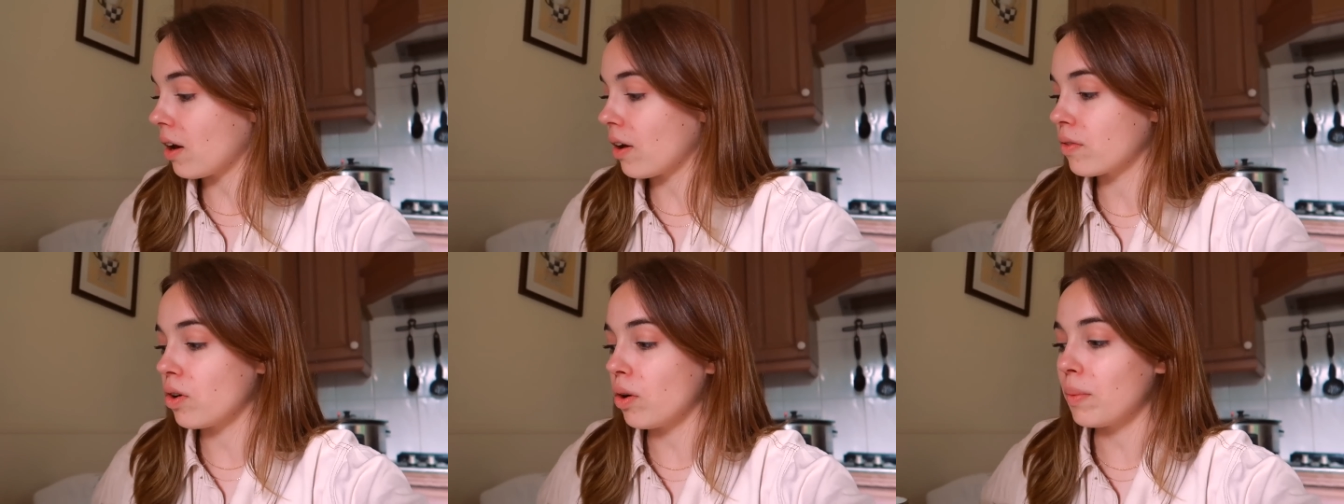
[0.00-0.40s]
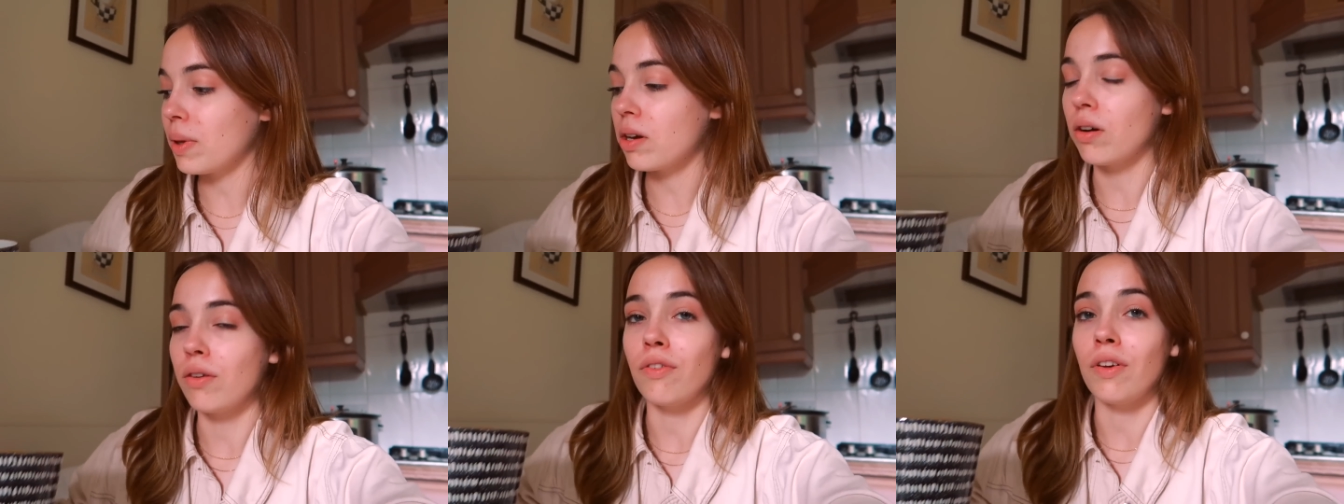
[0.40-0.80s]
I've got
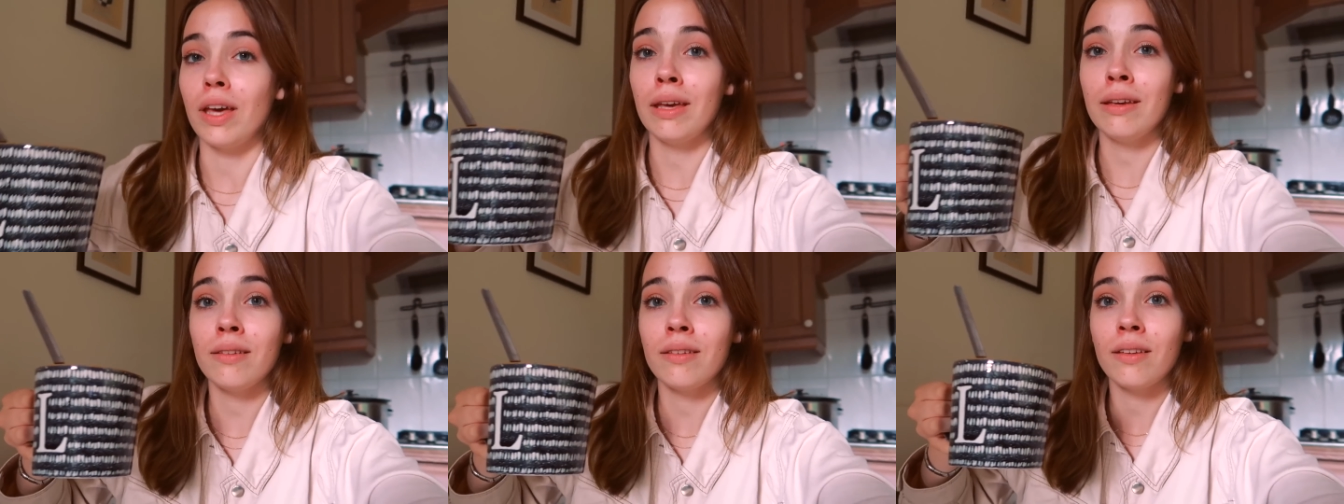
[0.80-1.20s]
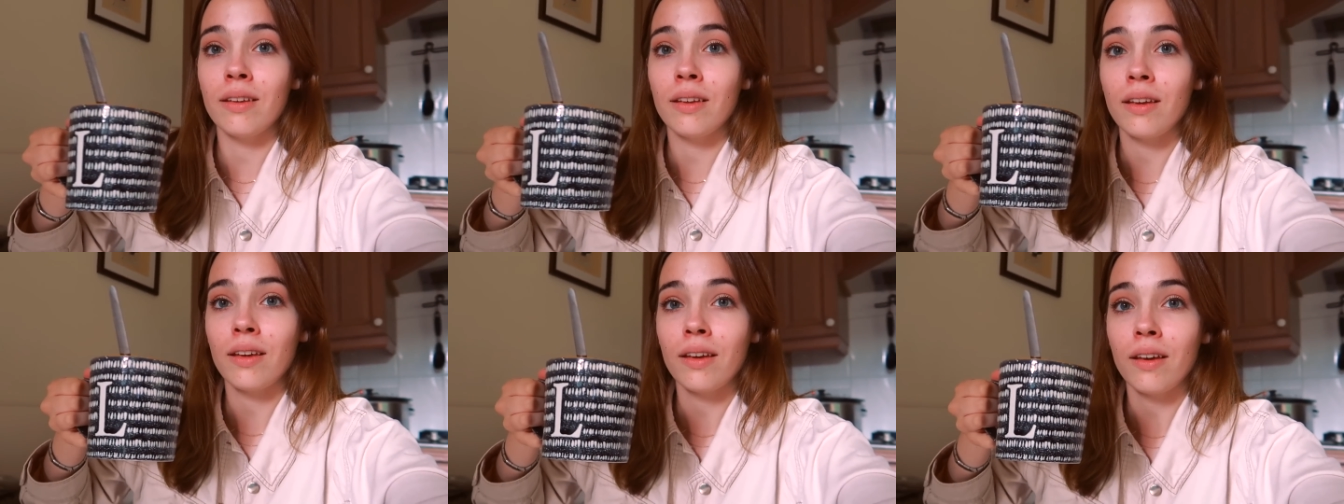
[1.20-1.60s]
me coffee.
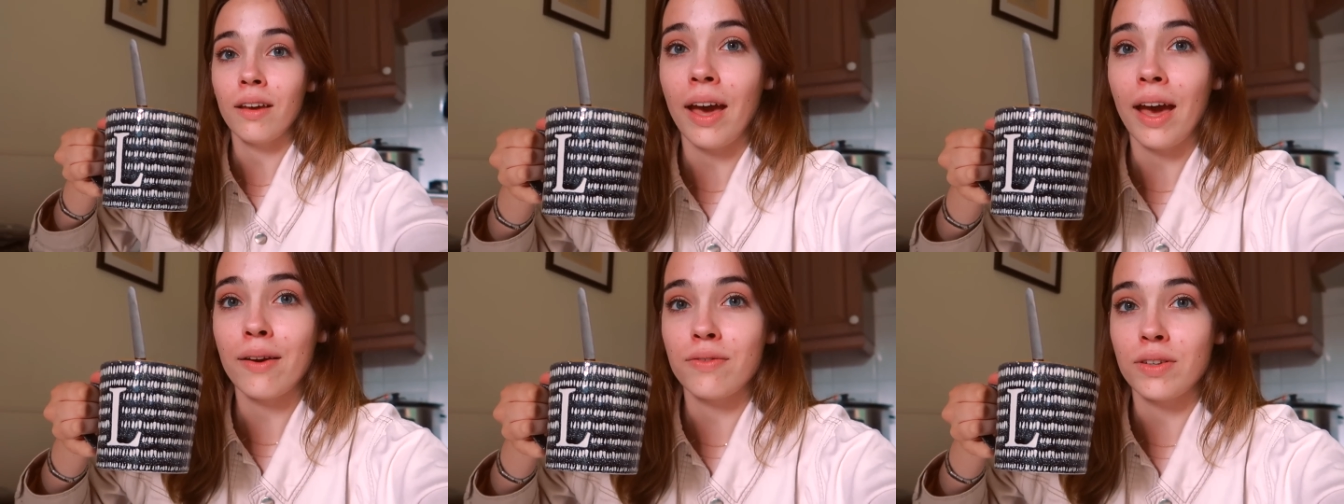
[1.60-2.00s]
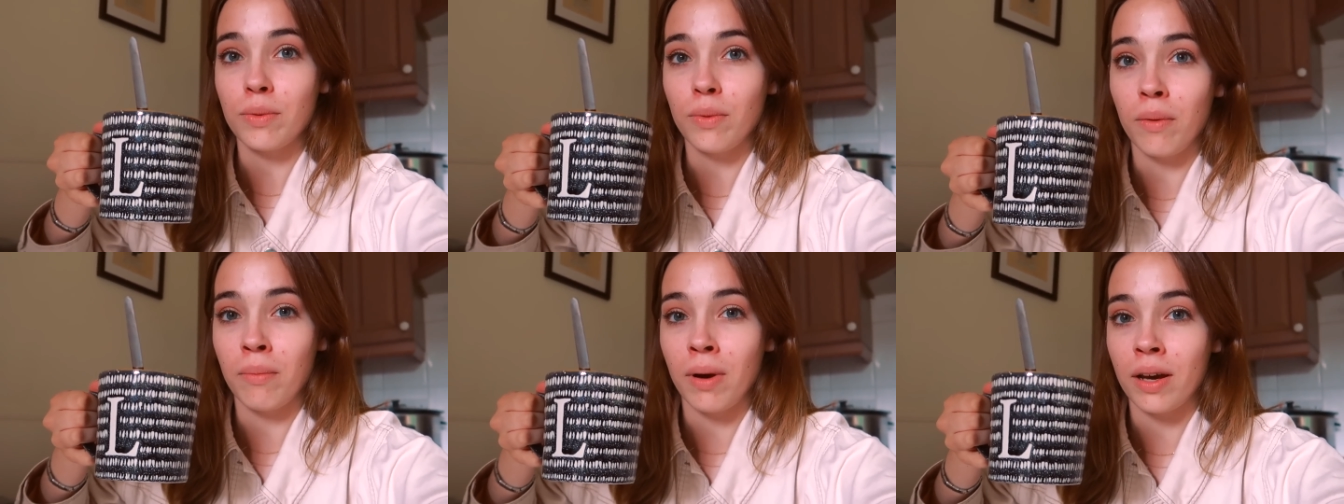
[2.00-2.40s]
Hefty
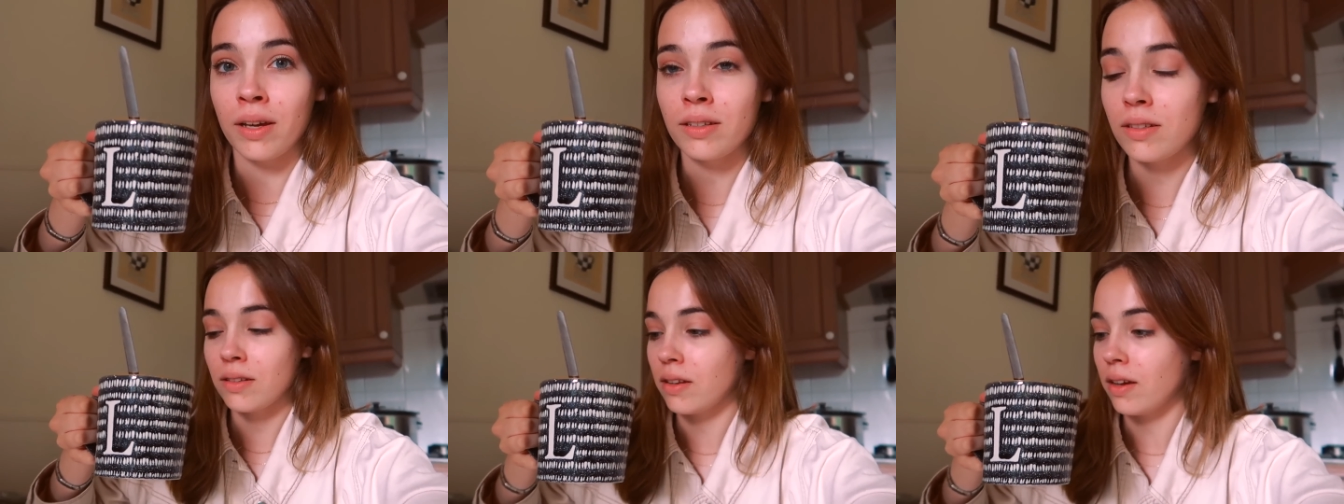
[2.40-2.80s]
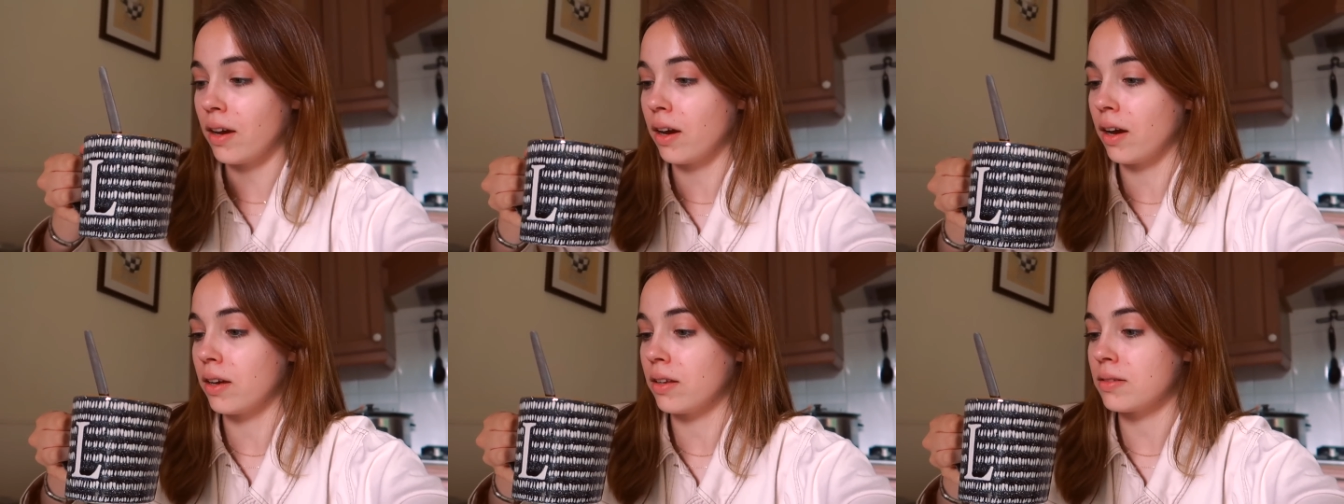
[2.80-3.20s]
one, mind.
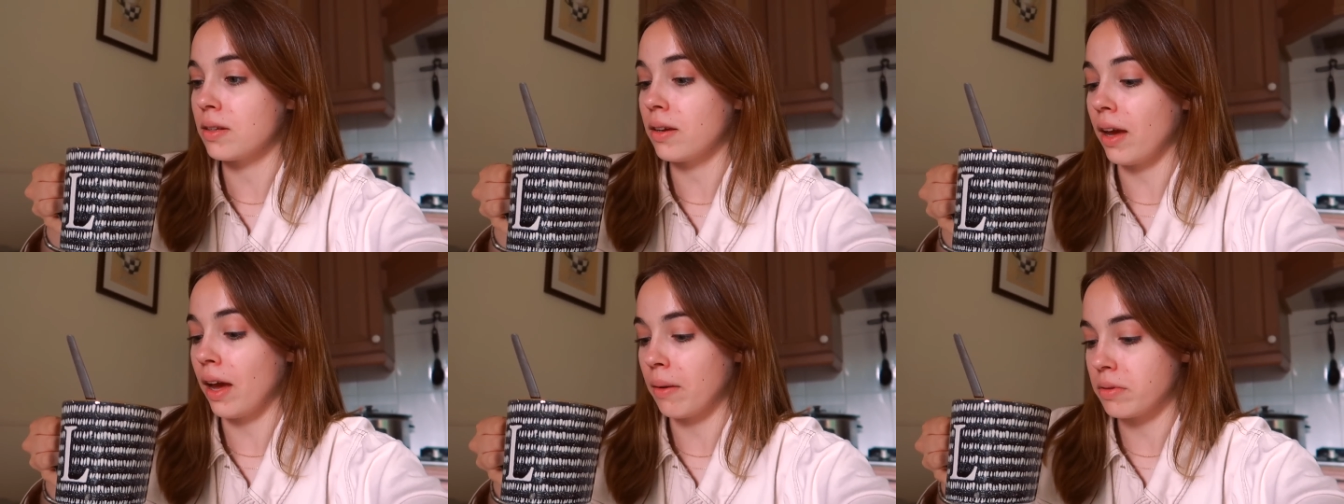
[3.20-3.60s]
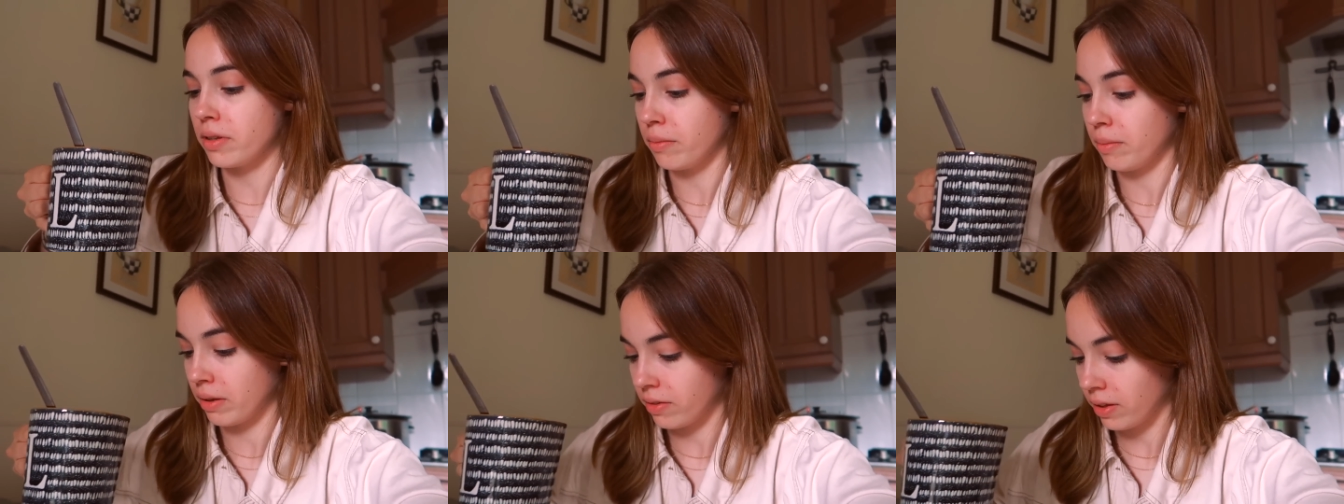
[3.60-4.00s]
It's
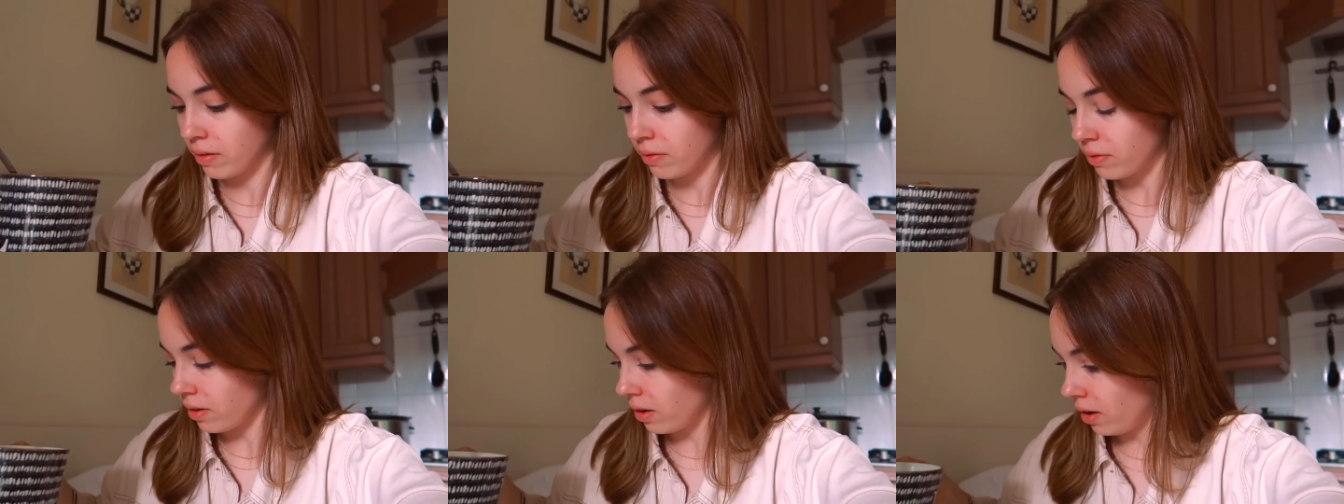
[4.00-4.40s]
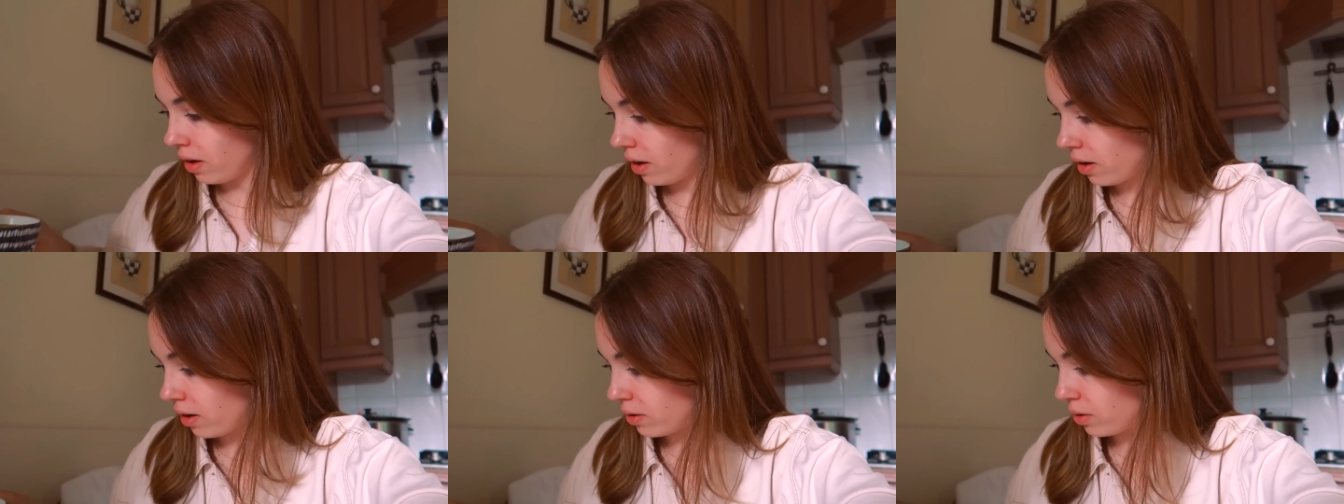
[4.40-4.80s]
absolutely massive.
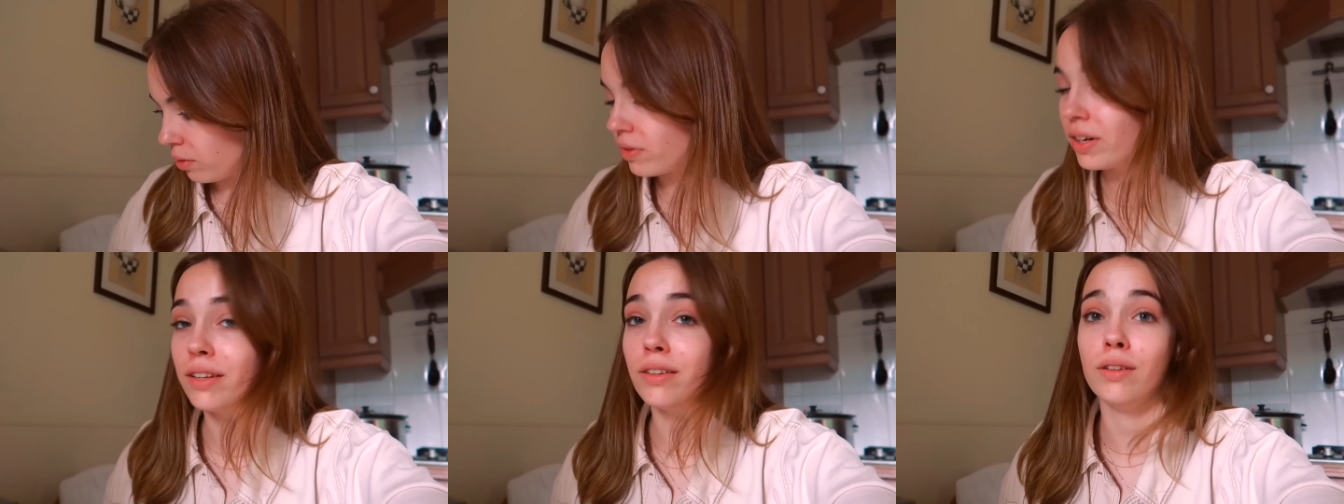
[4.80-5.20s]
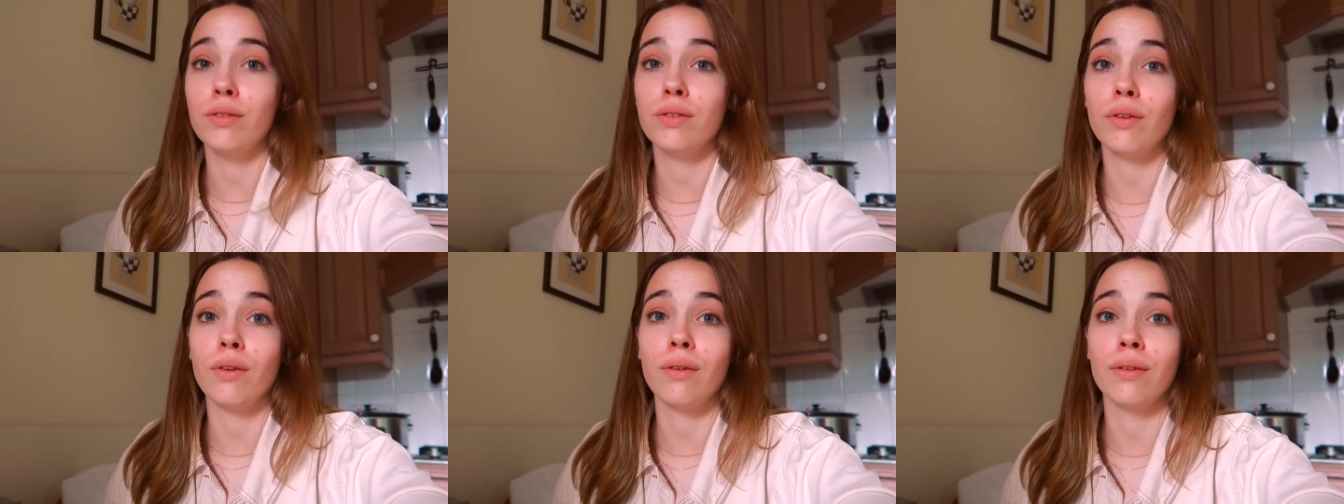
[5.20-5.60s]
Not really too
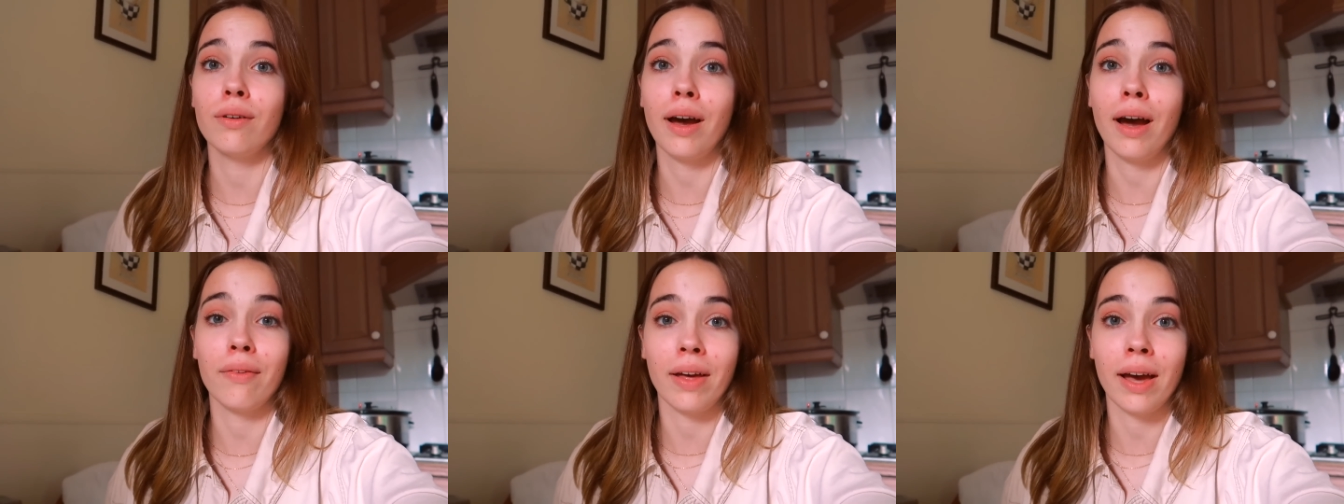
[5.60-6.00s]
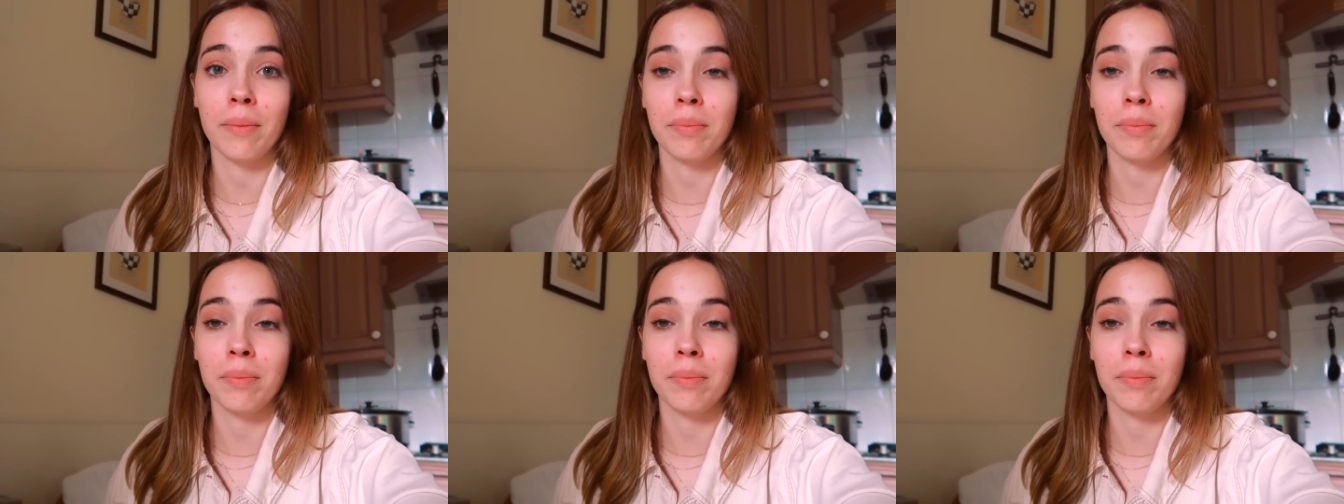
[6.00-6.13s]
sure how that